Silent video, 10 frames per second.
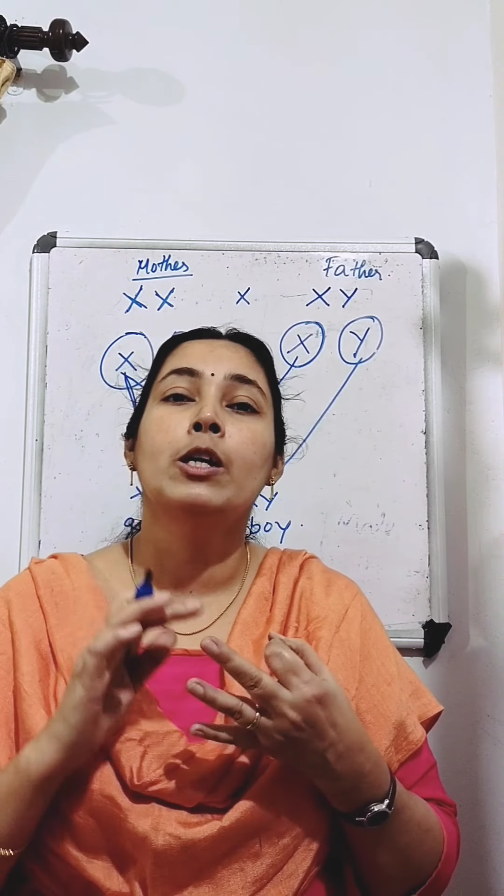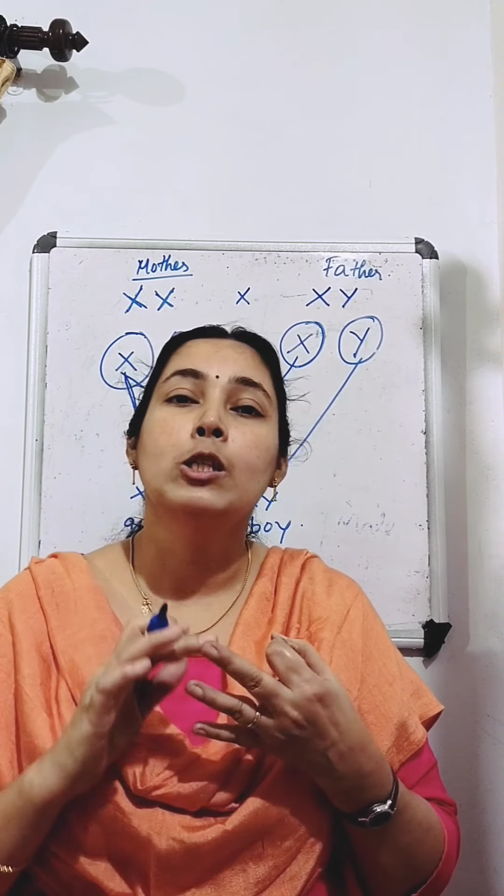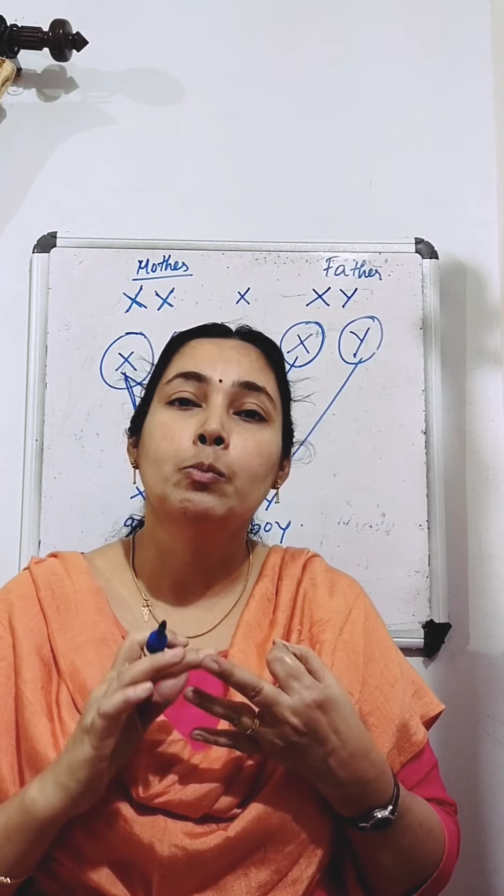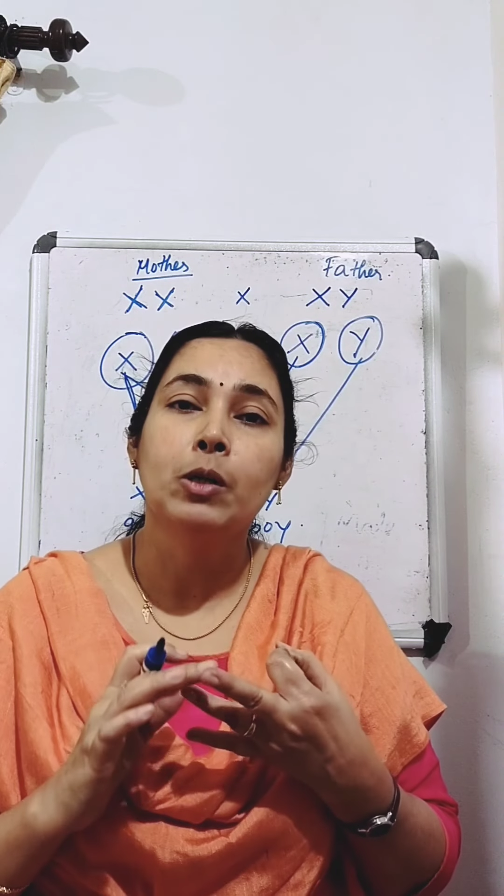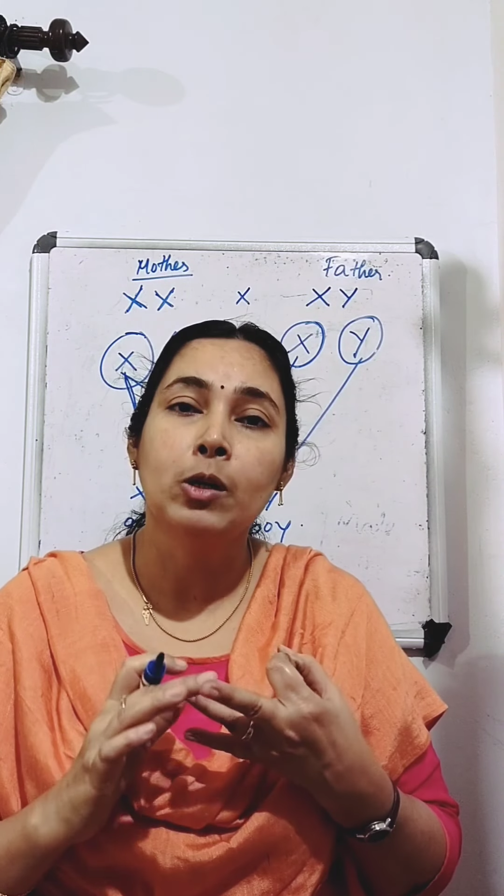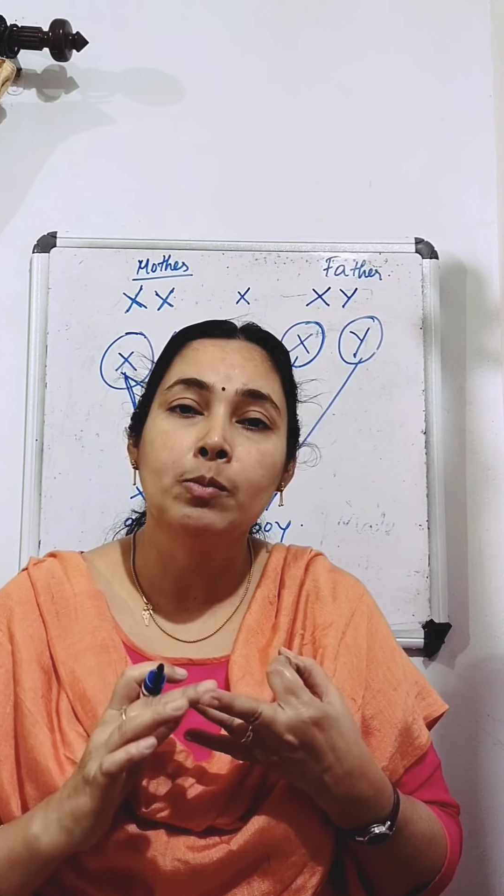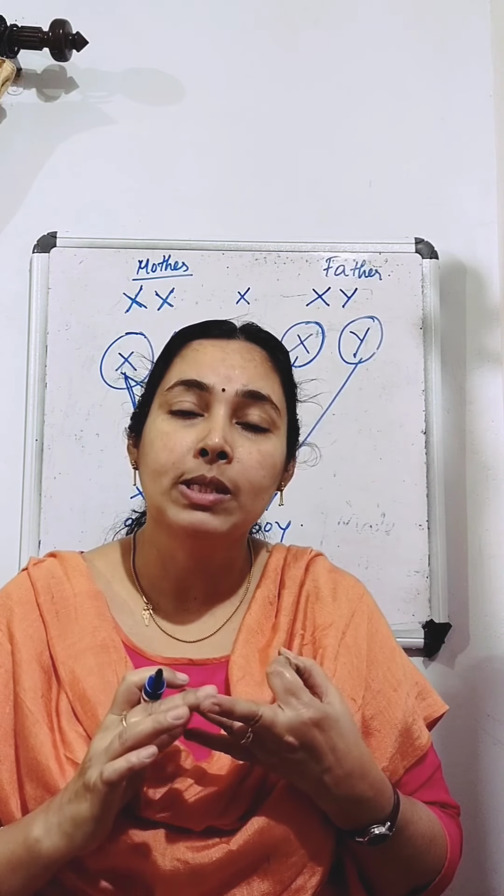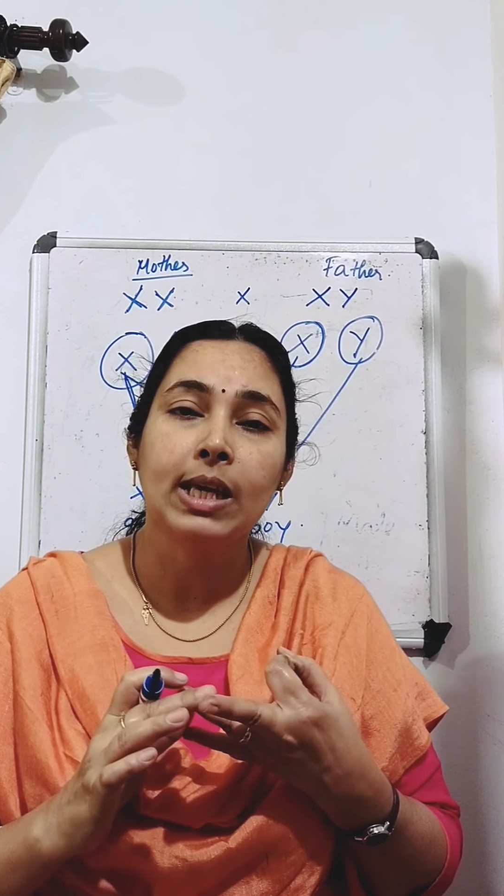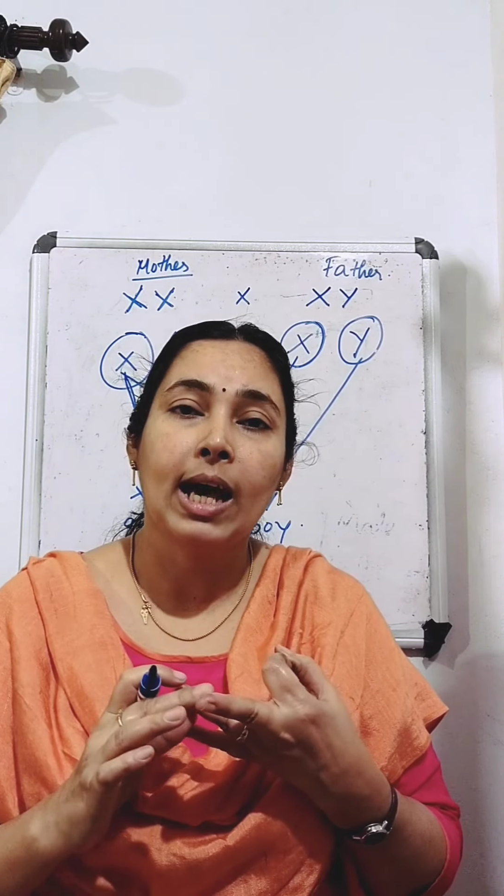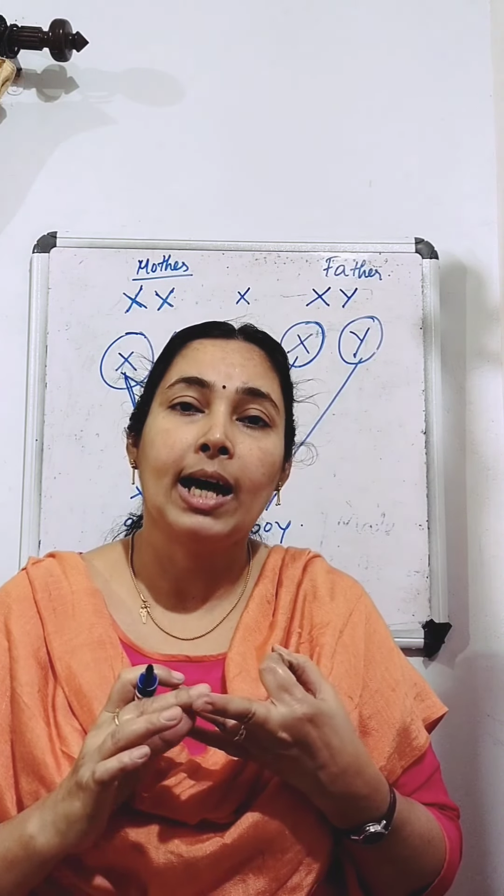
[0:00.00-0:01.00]

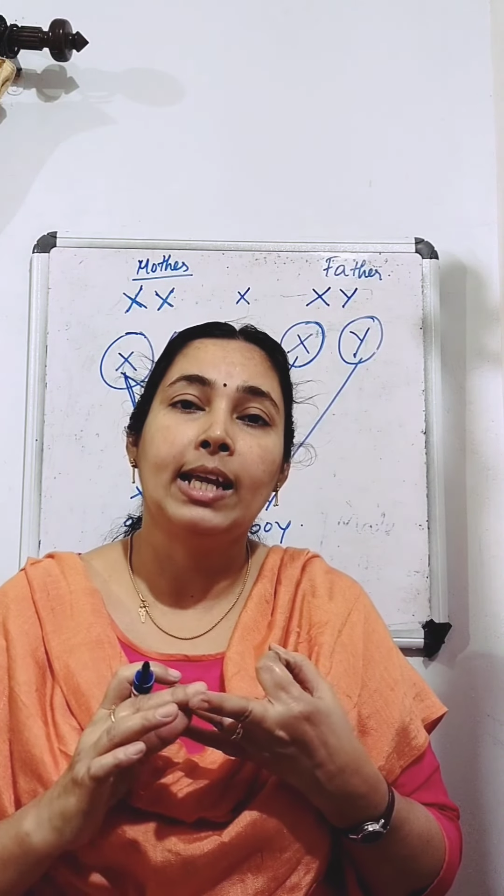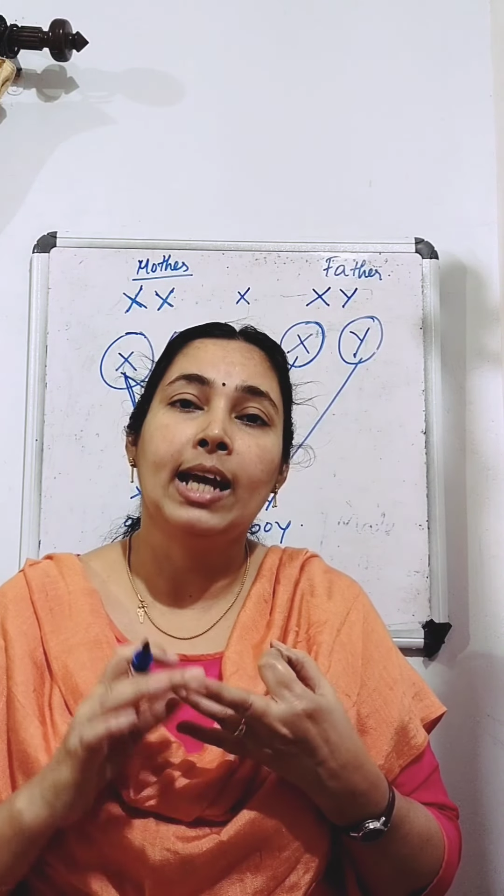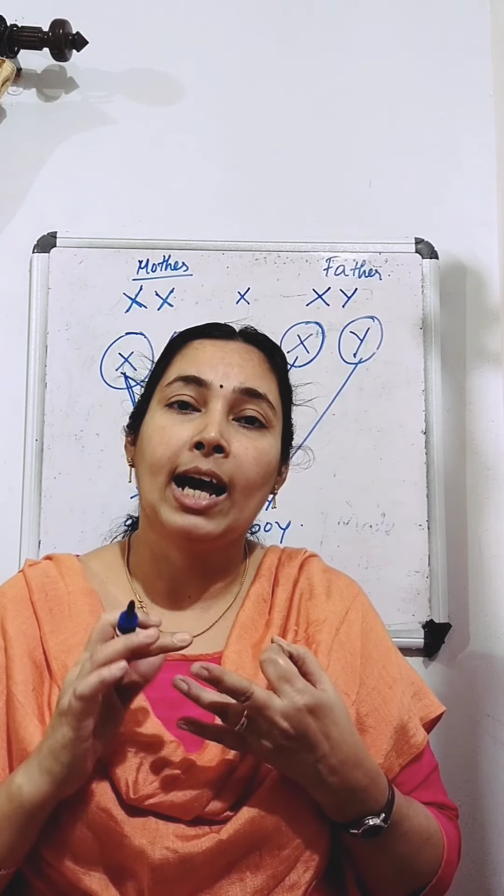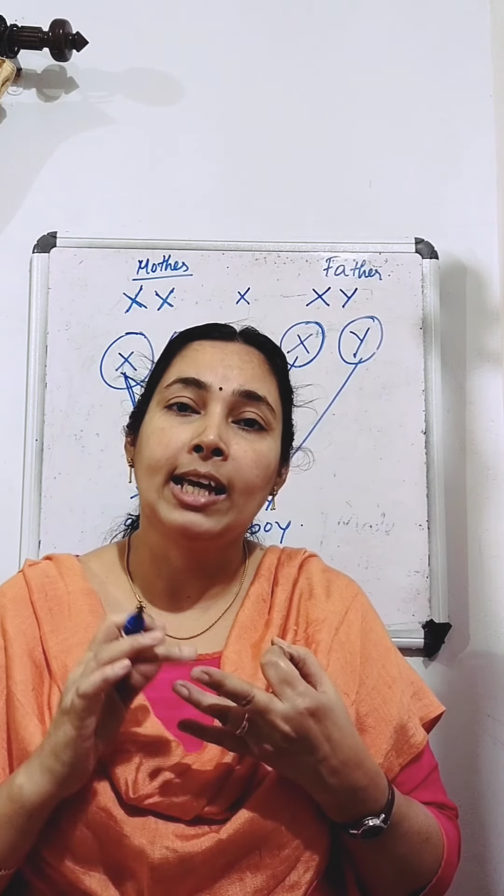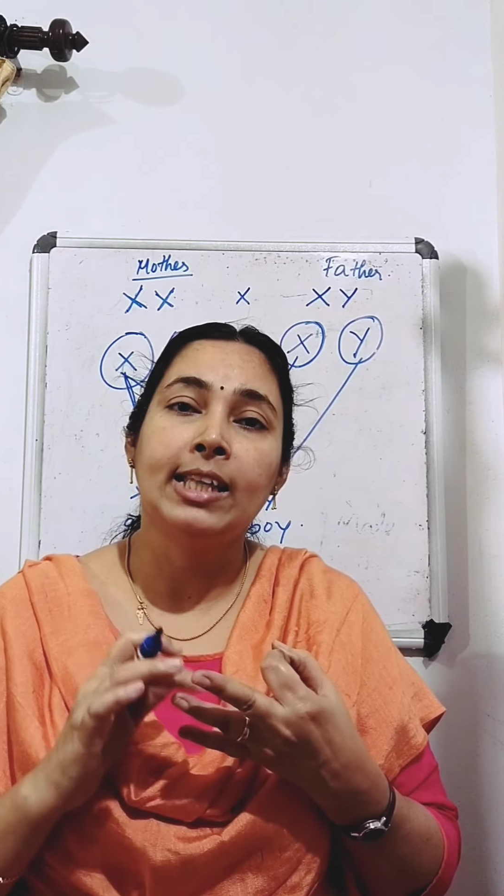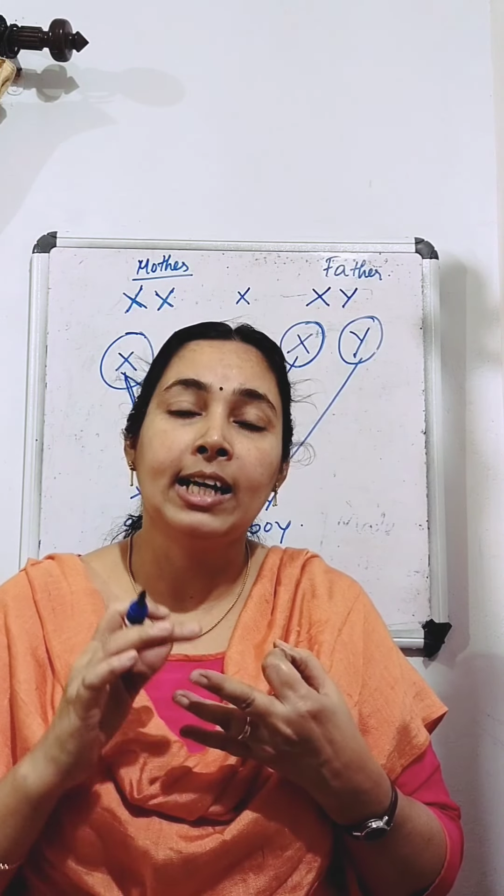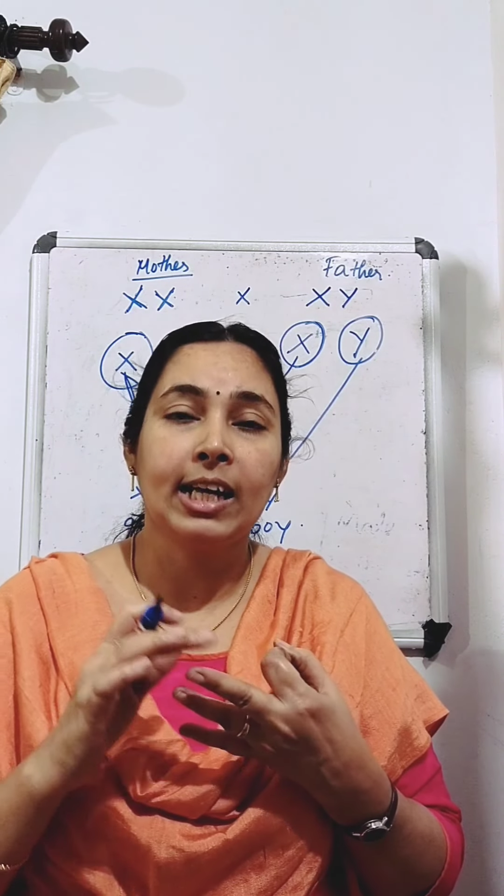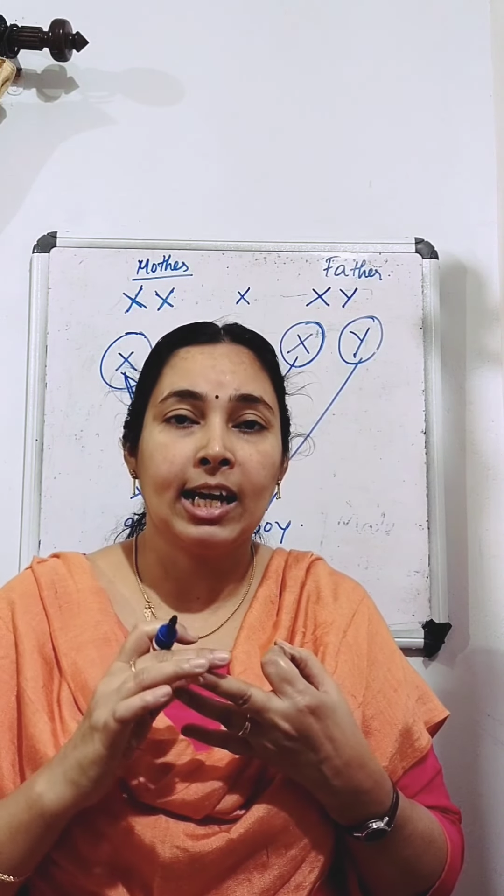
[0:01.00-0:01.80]
Sperms carry either